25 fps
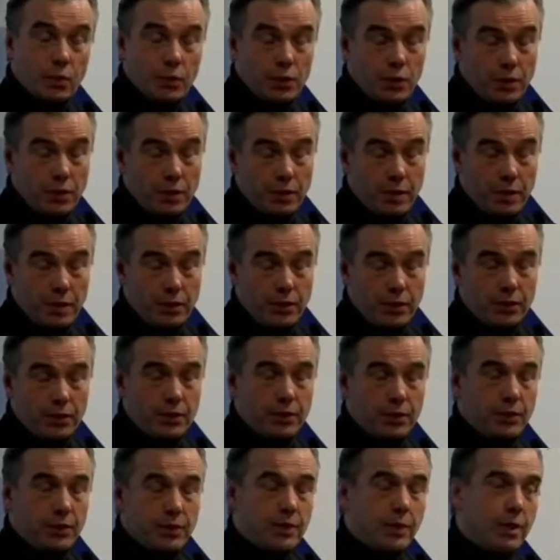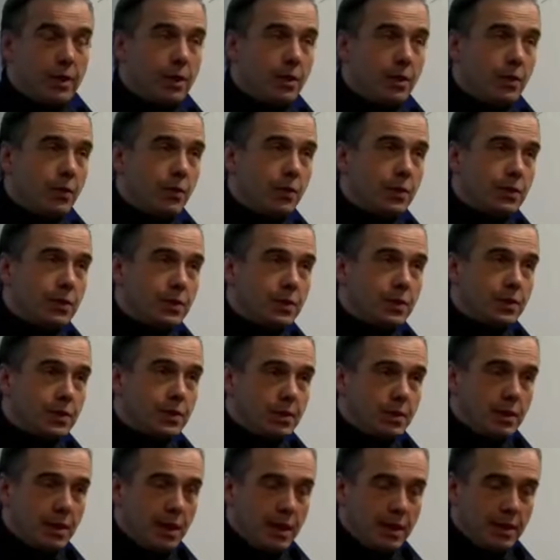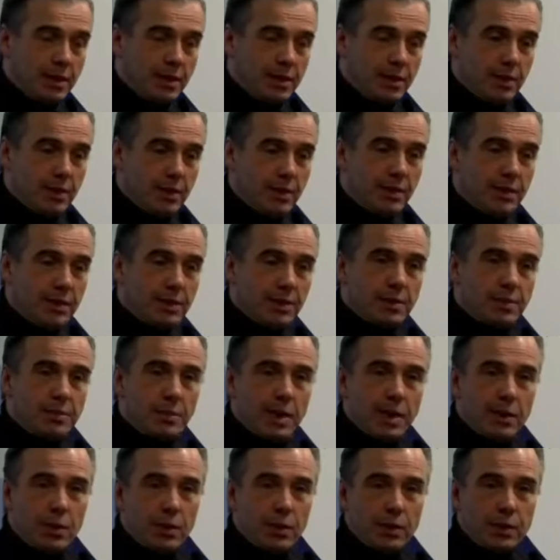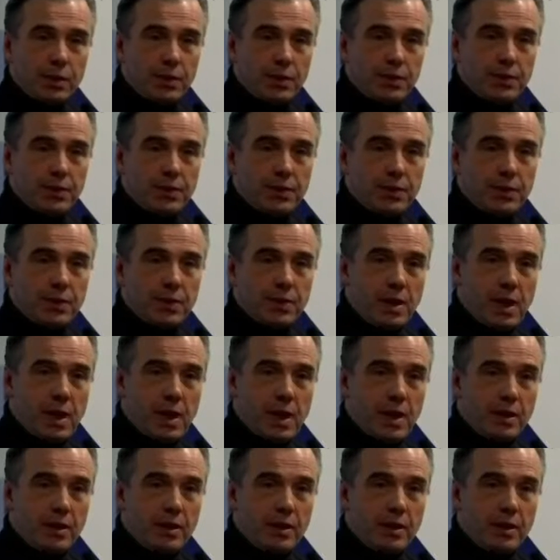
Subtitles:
with regional cultures, with ethnicities, minorities.